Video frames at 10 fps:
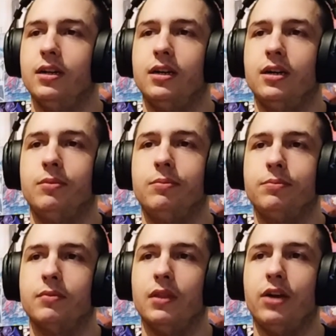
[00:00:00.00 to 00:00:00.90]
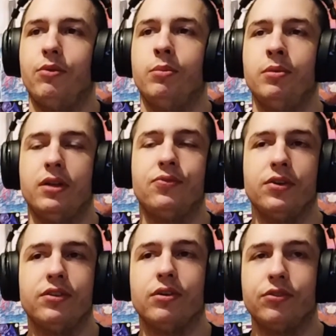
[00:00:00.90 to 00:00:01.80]
I remember at
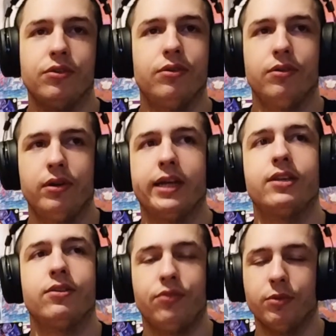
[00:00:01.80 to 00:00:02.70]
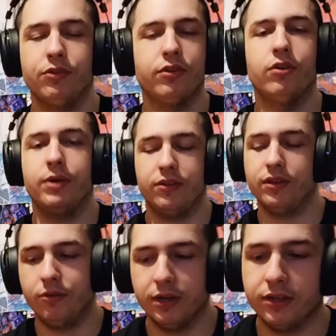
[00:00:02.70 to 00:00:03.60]
first, also, like, a few months ago when I
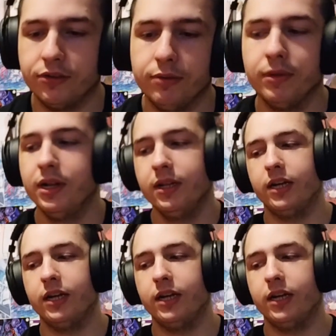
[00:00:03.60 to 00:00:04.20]
started writing to him,